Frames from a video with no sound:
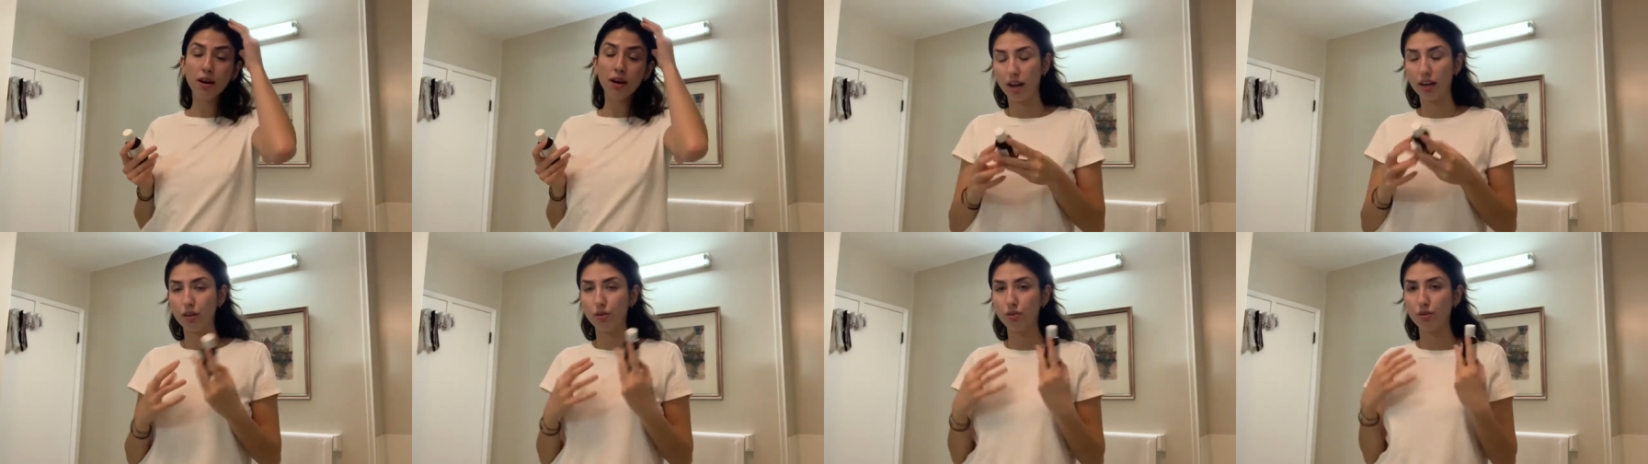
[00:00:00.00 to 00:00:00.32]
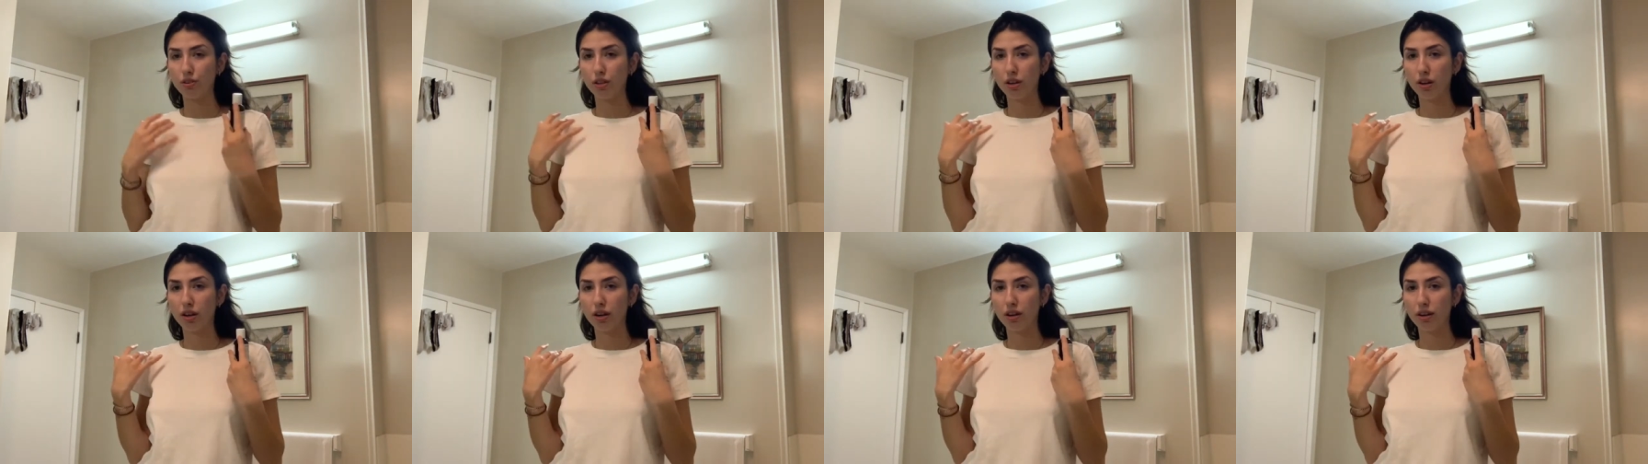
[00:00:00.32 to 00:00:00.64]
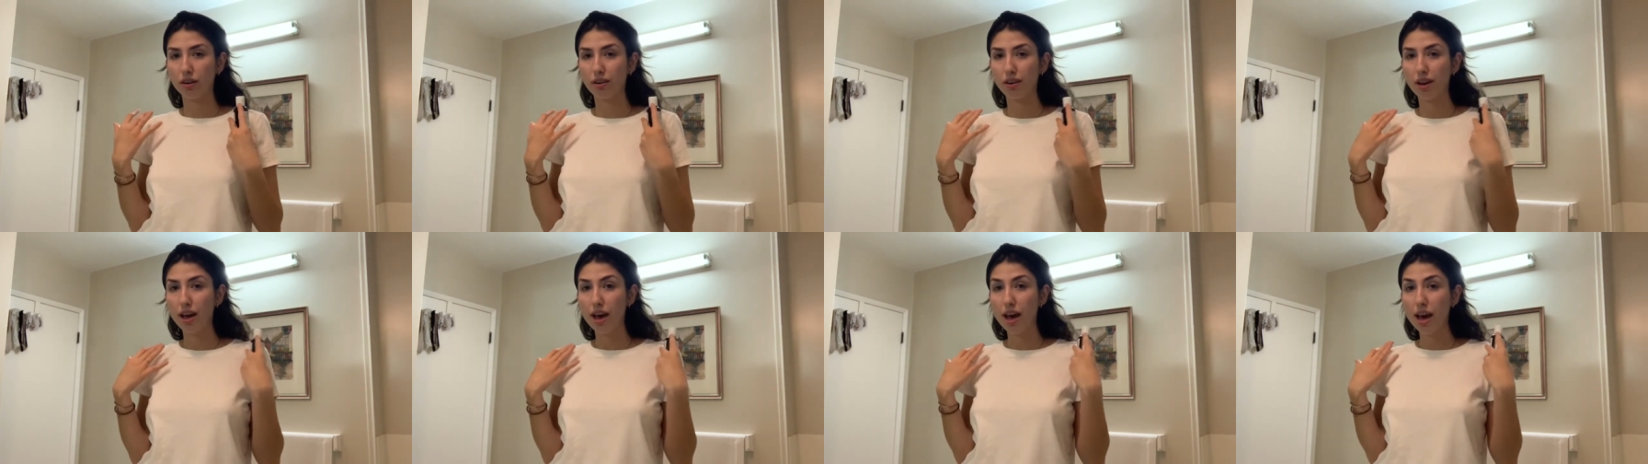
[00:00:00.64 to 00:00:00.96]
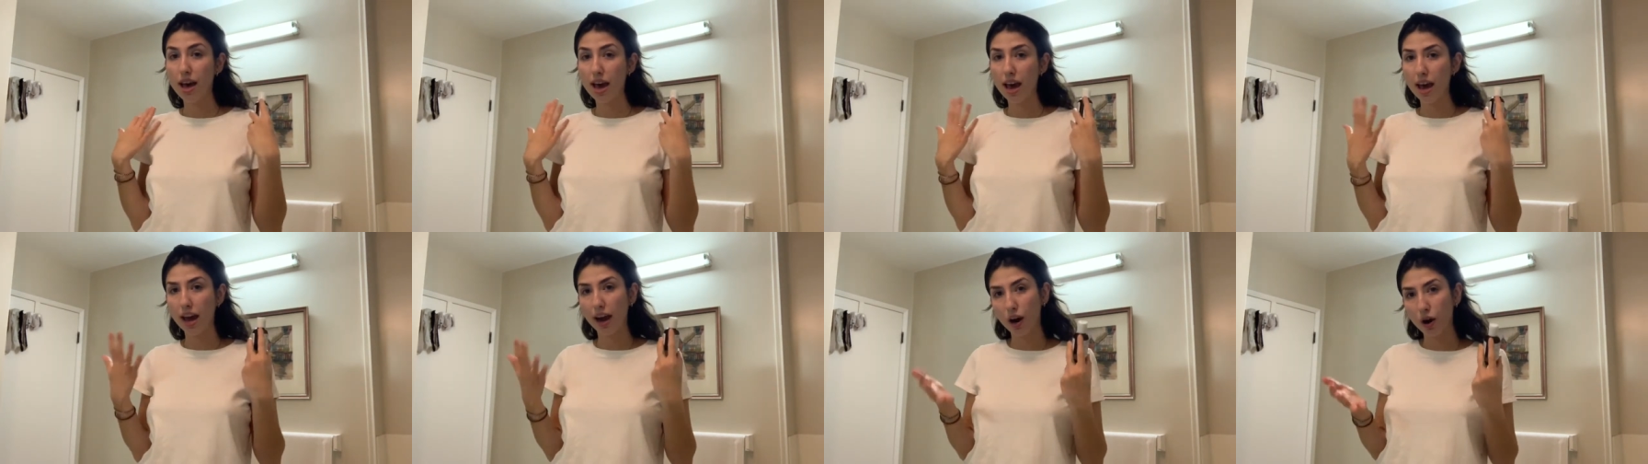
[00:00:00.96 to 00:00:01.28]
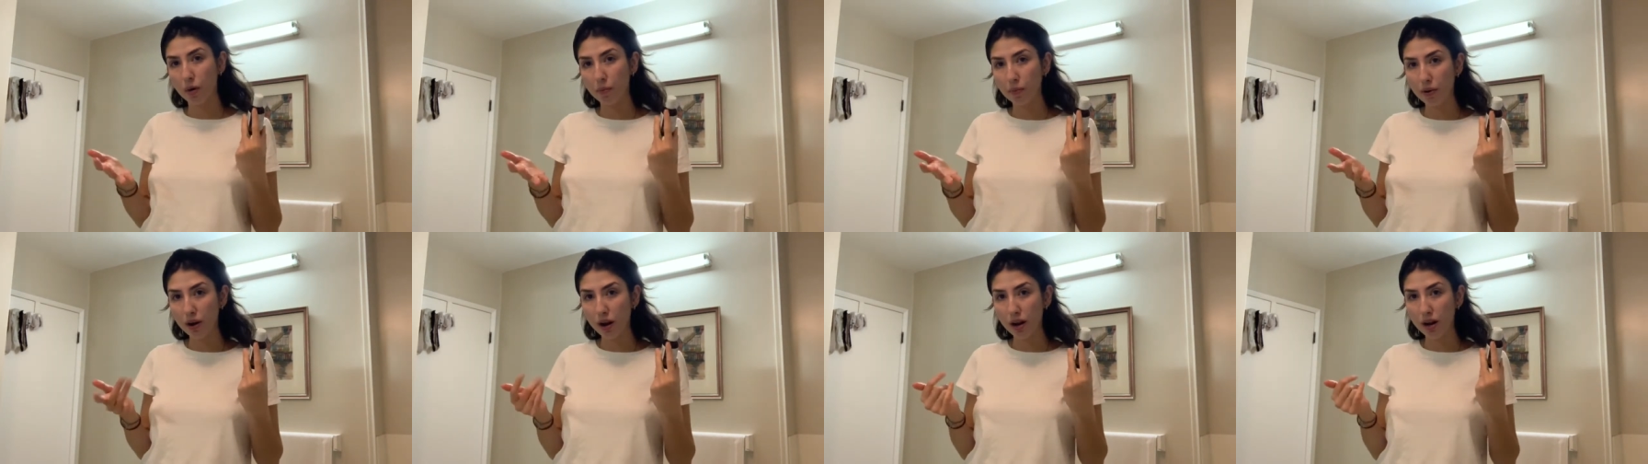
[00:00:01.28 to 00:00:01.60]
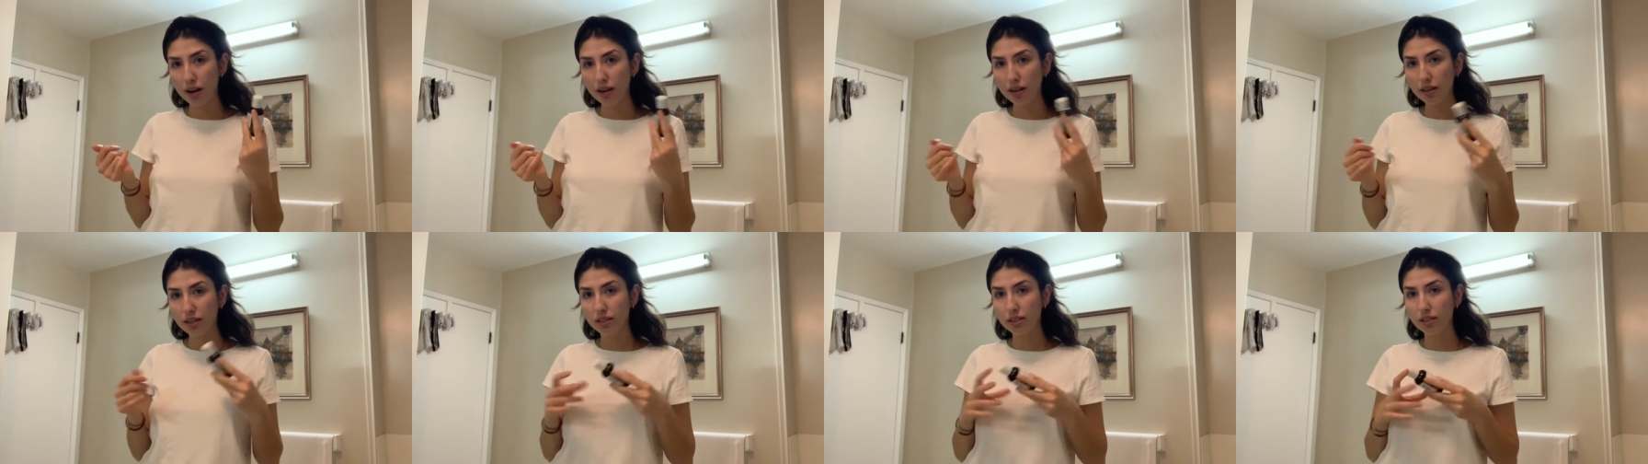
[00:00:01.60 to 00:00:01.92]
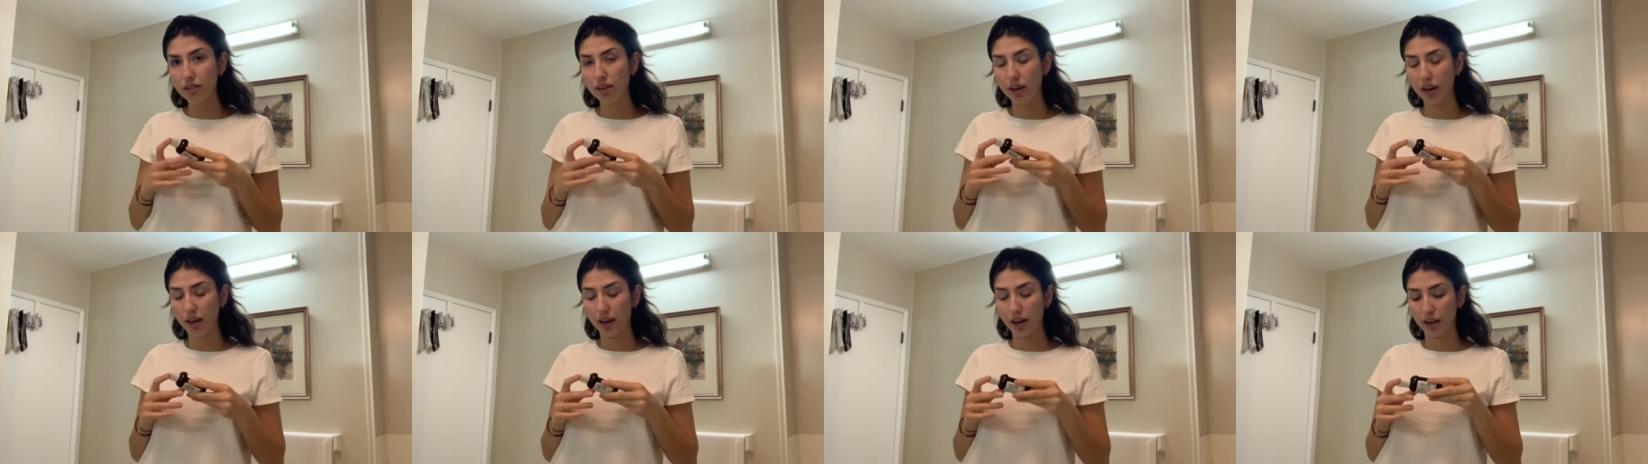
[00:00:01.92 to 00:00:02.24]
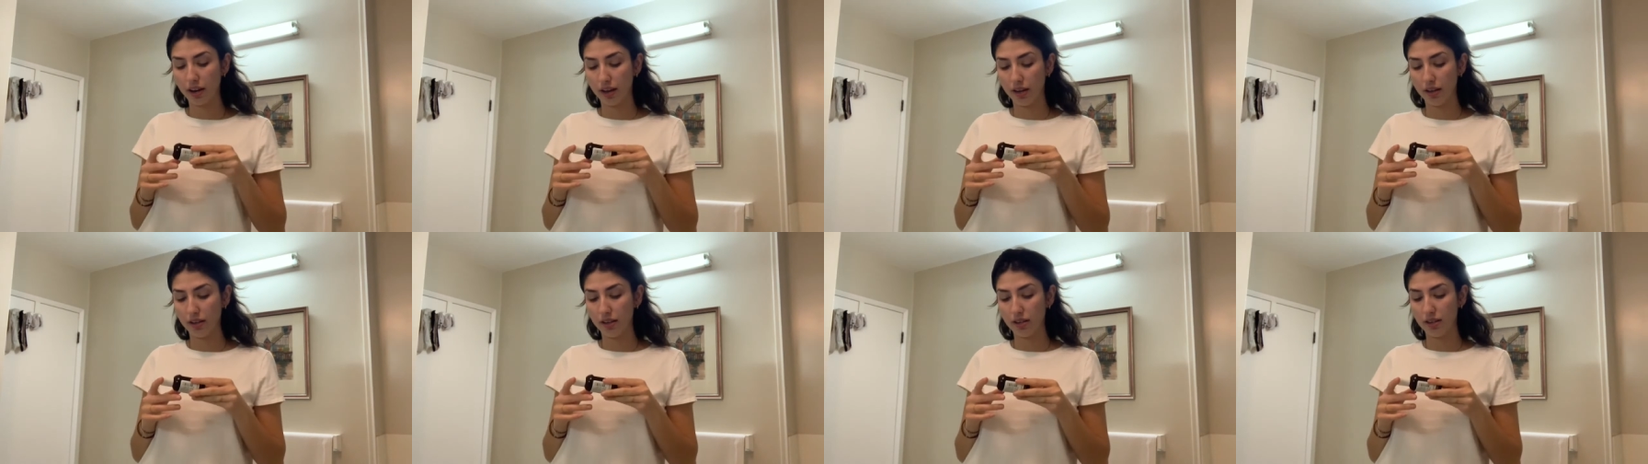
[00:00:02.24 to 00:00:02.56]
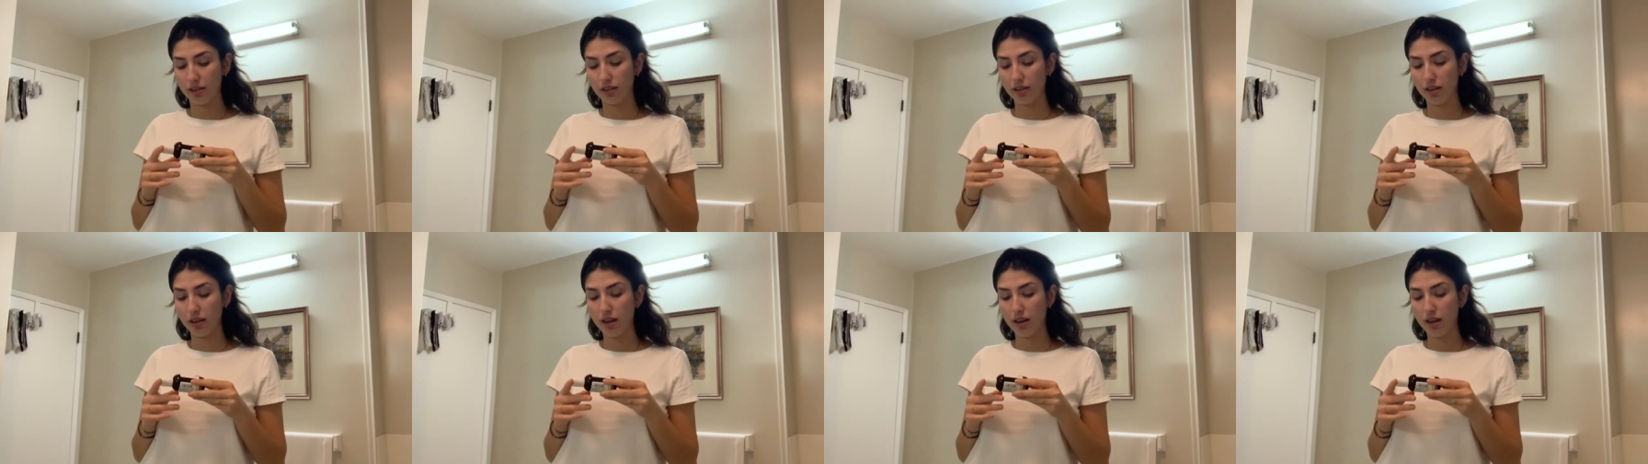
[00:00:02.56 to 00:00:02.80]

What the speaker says: I use their hair products and